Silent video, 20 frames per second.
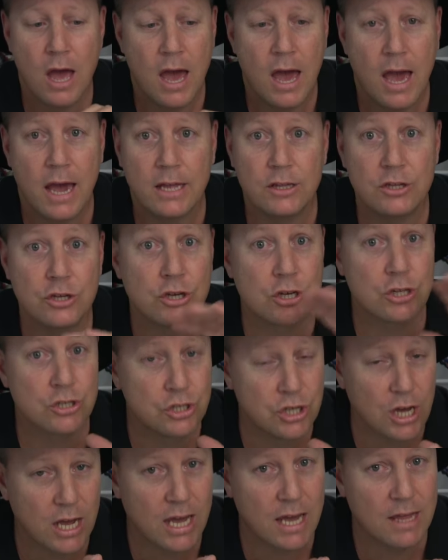and you can
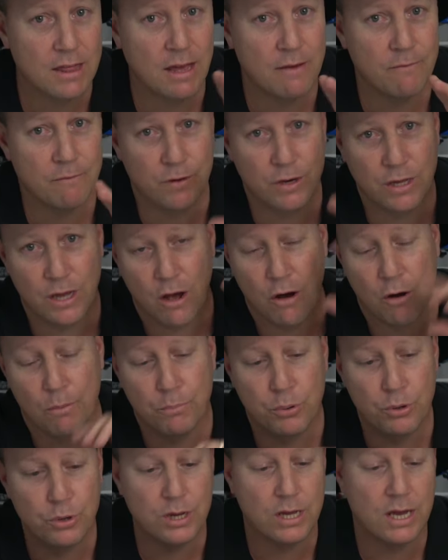check out that video. I'll
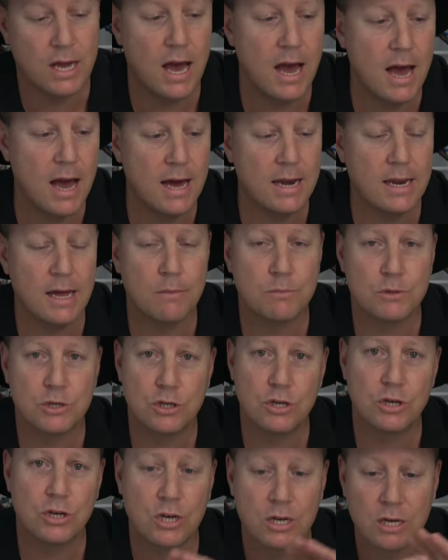put a card up so
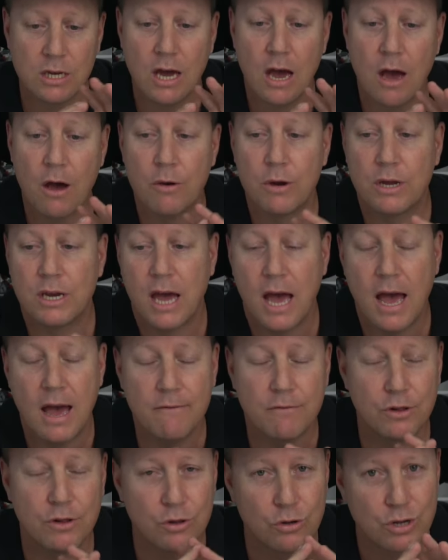you can go and
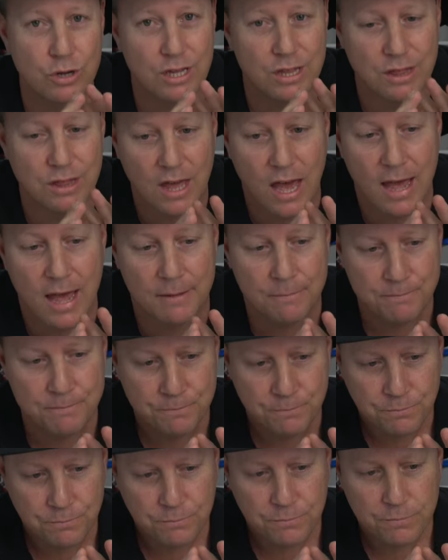have a look at that.
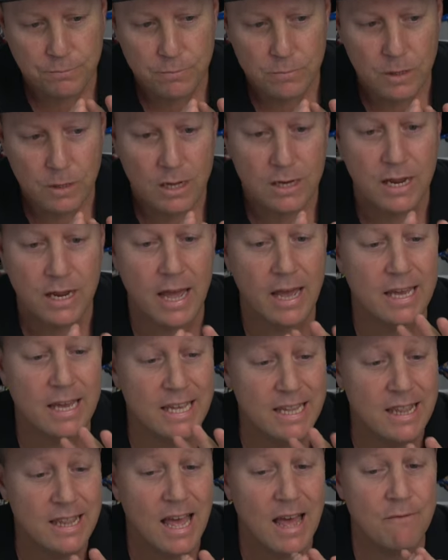Now
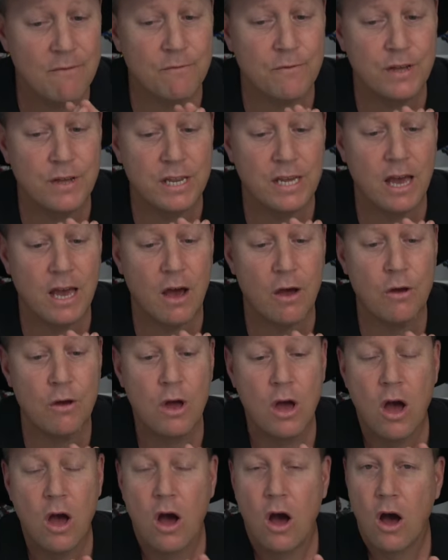in that video,
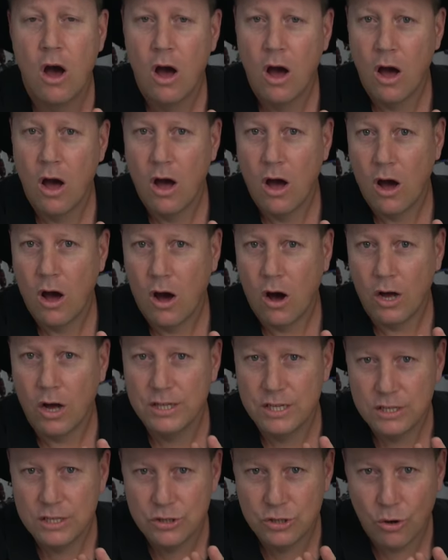I
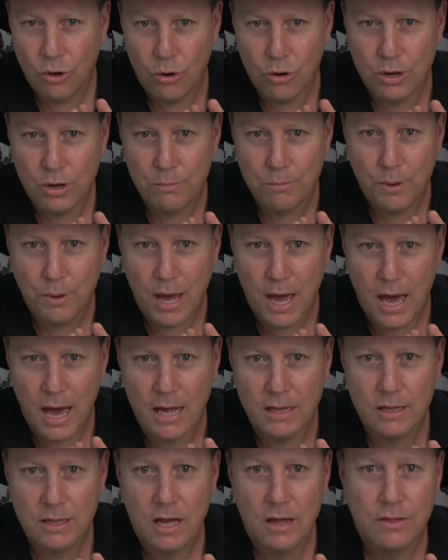did talk
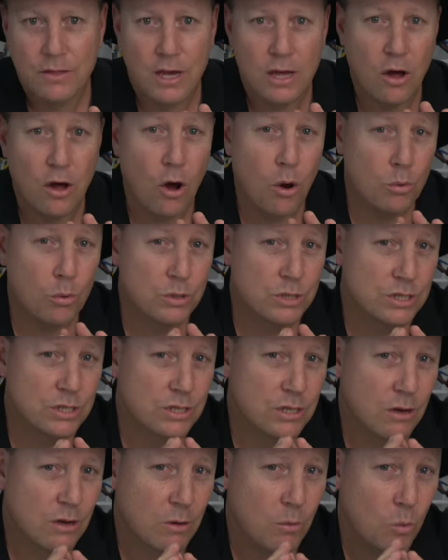about that I
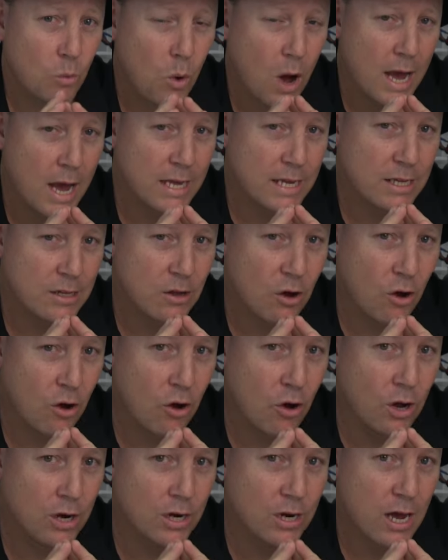was waiting
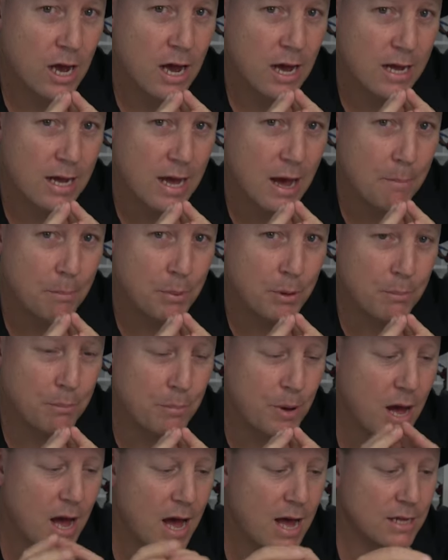on a couple of
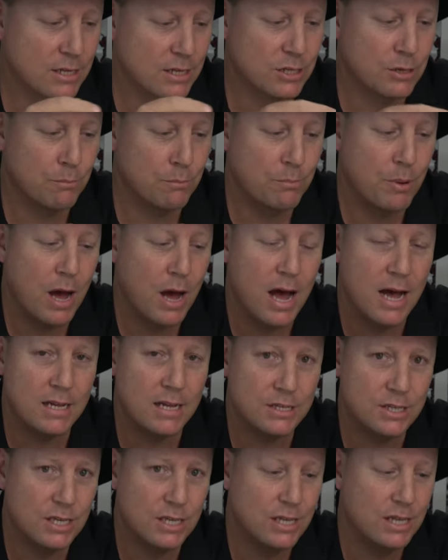parts, some
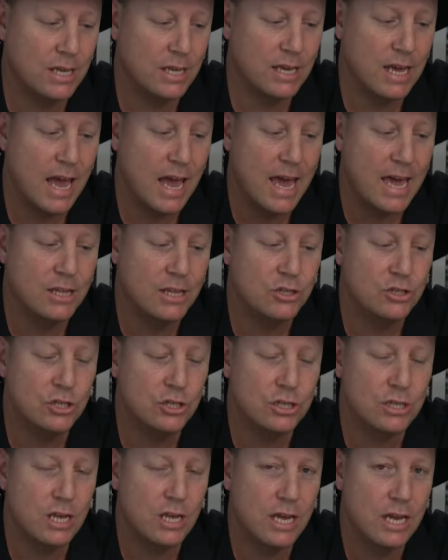parts in the
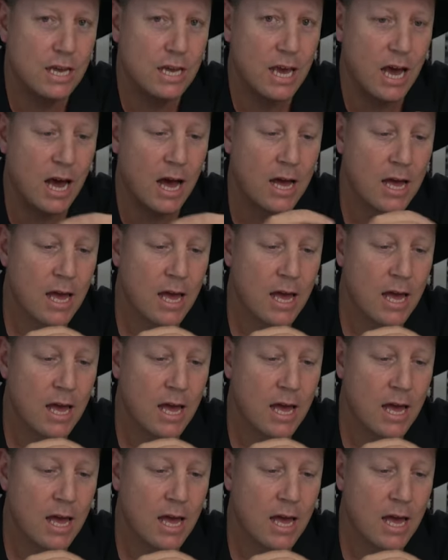engine here.